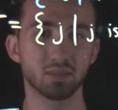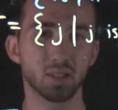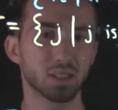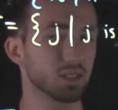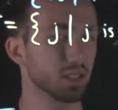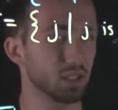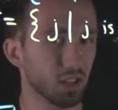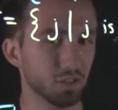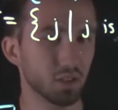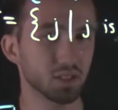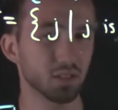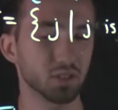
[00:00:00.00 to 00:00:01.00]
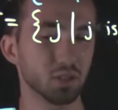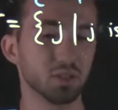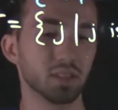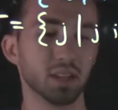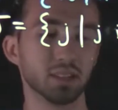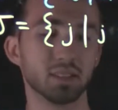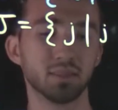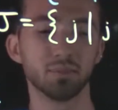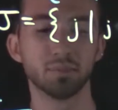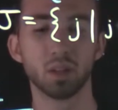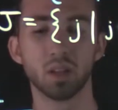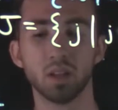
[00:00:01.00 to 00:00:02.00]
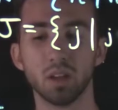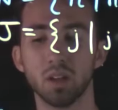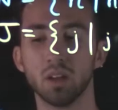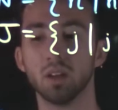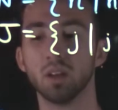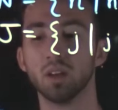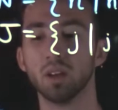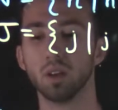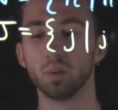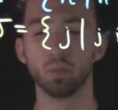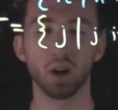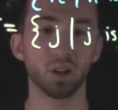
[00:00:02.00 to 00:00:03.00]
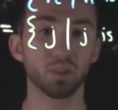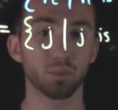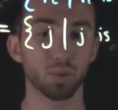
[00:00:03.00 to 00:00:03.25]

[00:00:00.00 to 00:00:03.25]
What's the difference of two sets? Well,